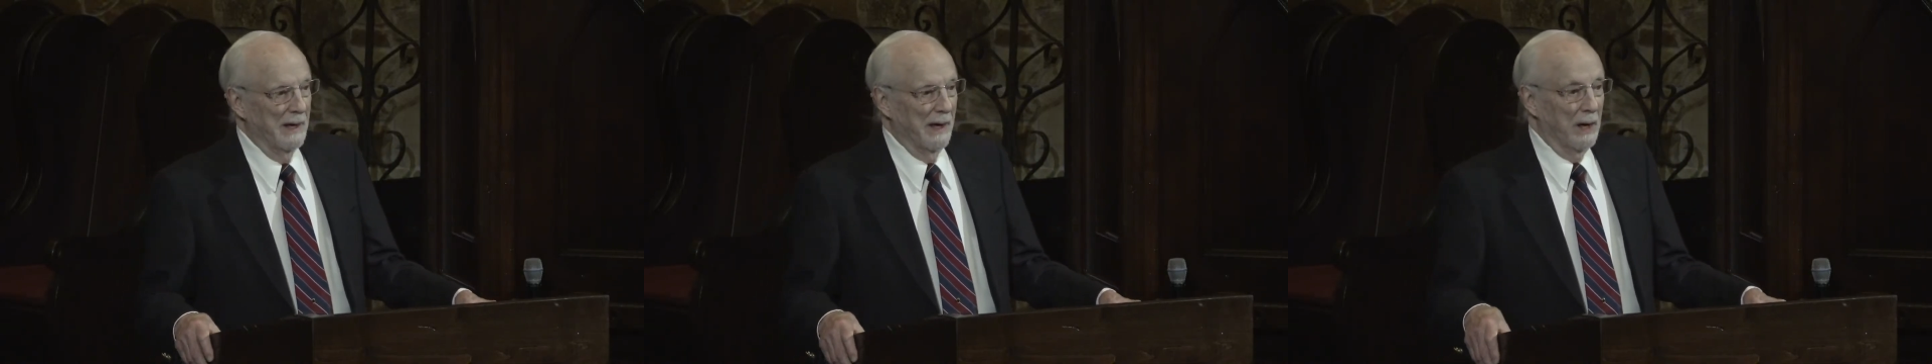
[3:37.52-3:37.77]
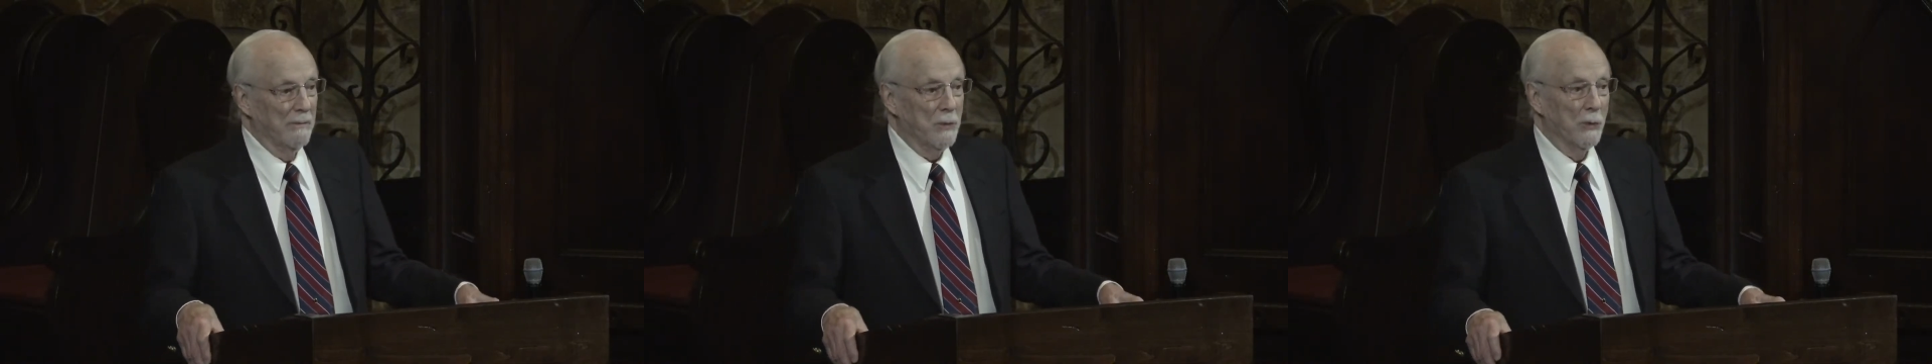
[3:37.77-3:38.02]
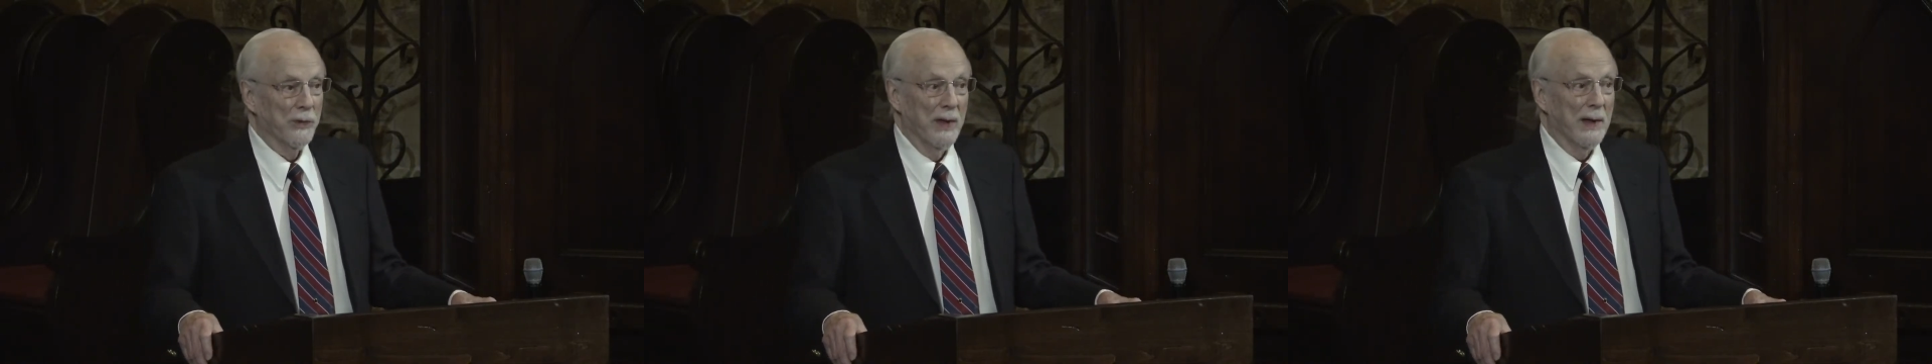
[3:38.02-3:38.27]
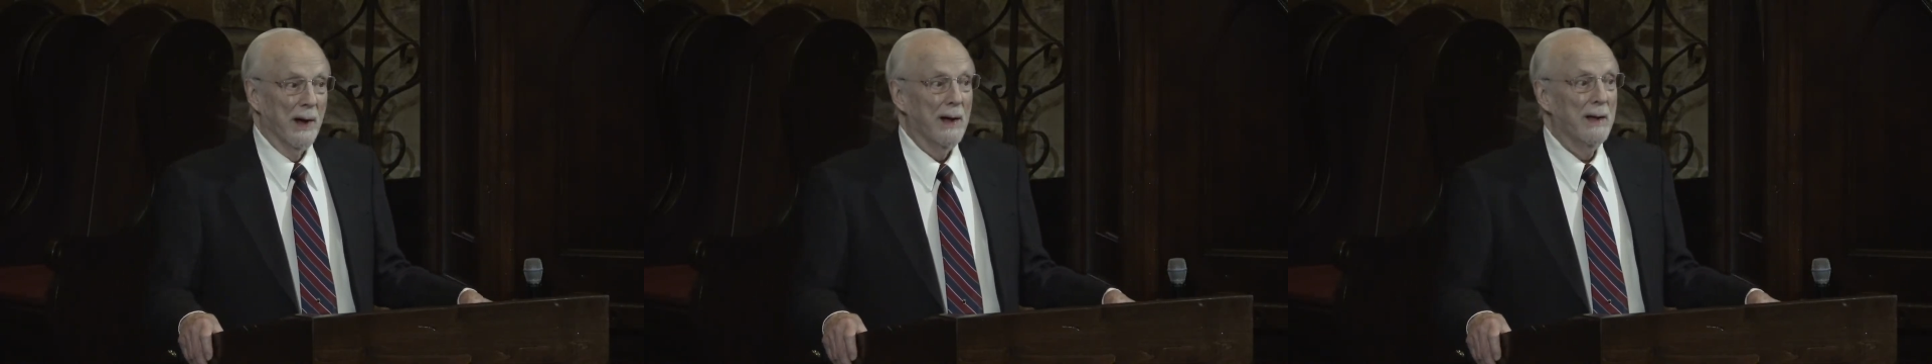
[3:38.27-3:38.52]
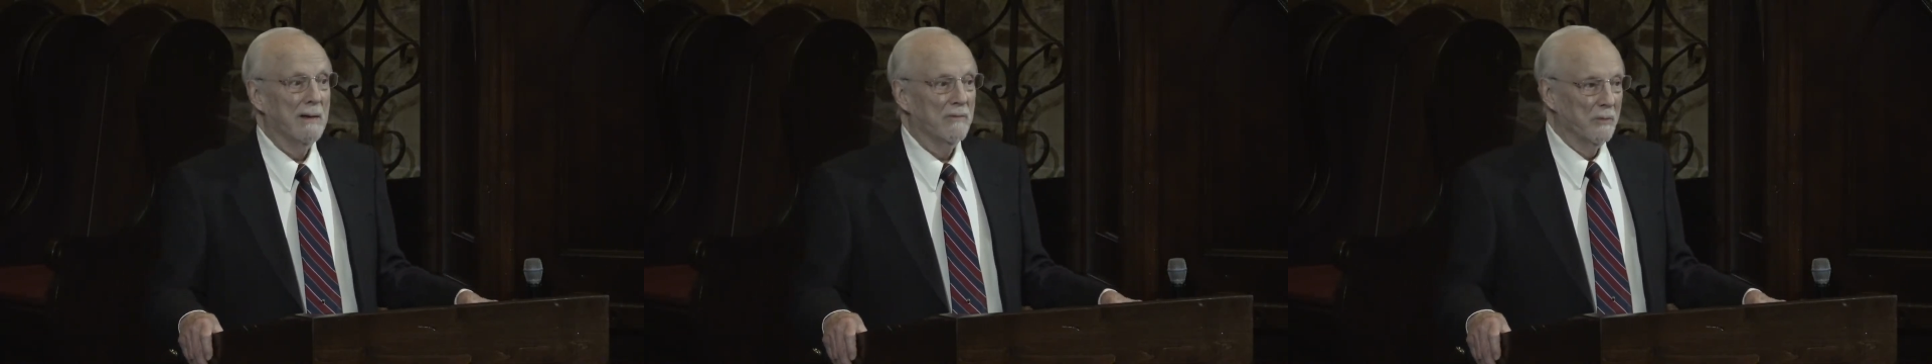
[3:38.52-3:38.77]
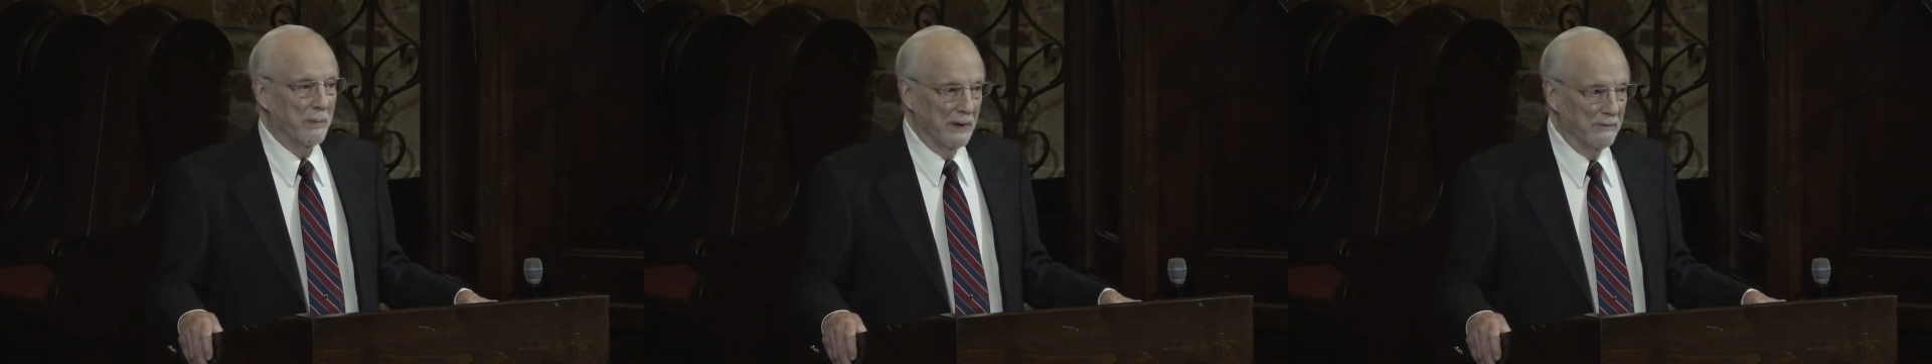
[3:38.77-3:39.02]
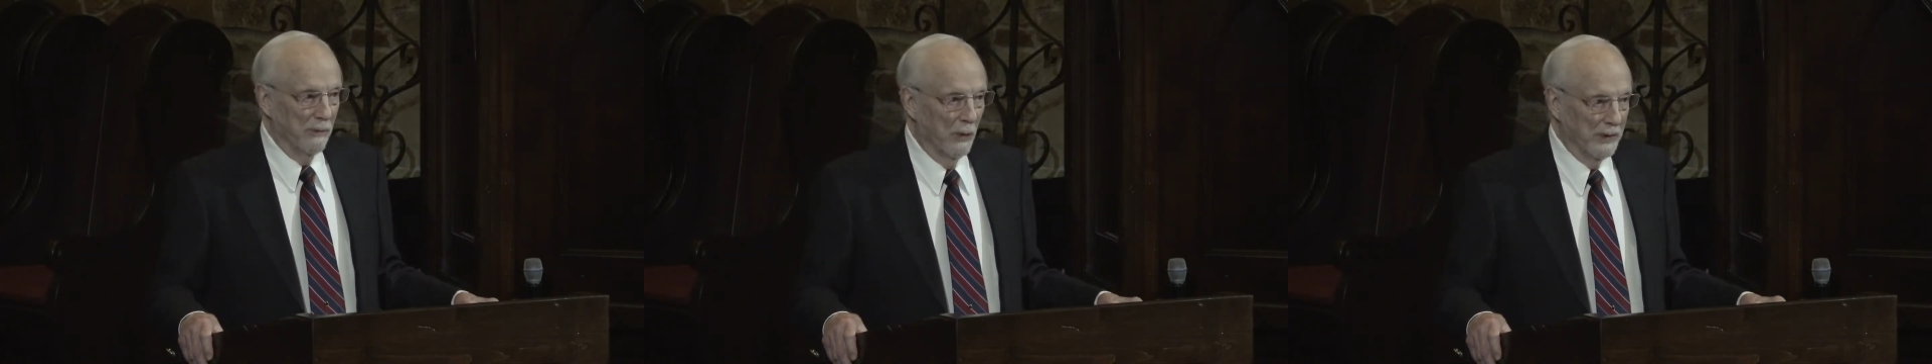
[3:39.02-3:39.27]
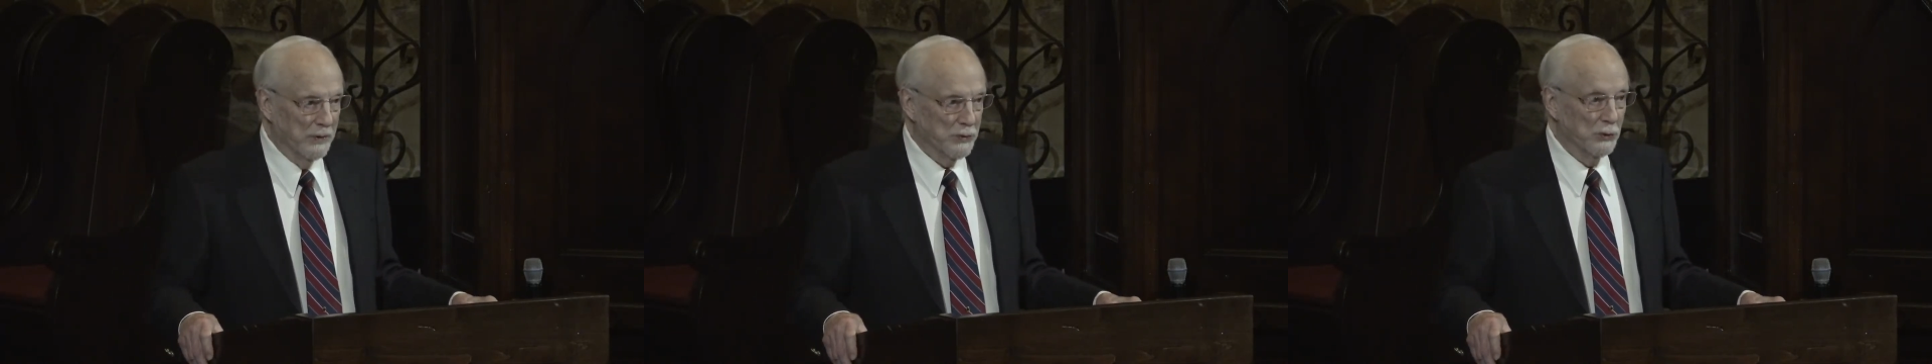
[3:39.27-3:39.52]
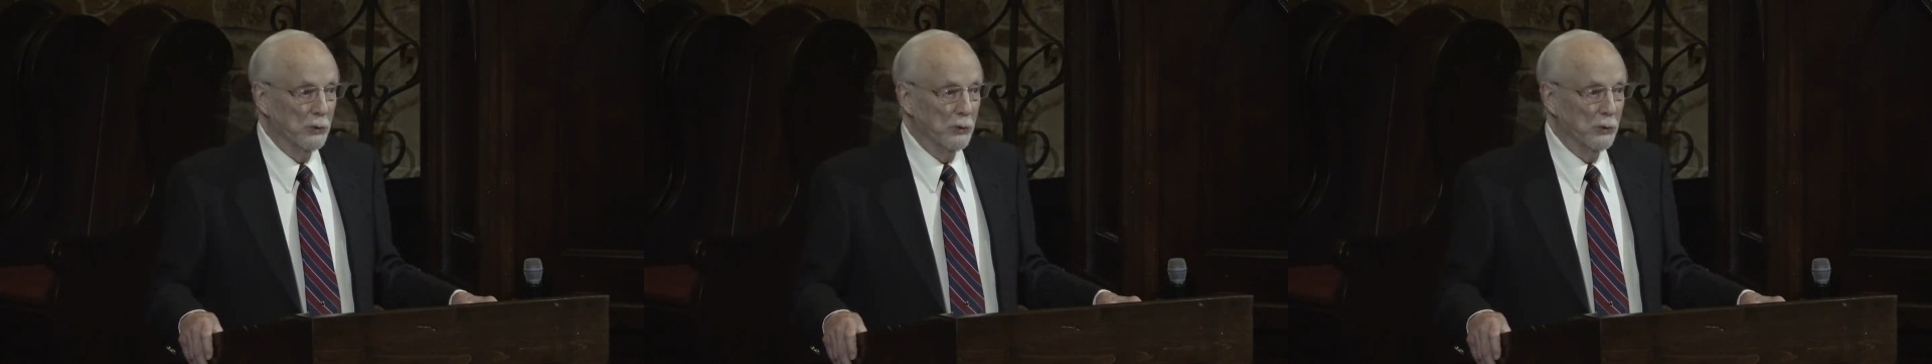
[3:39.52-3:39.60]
And if you think I have a big voice,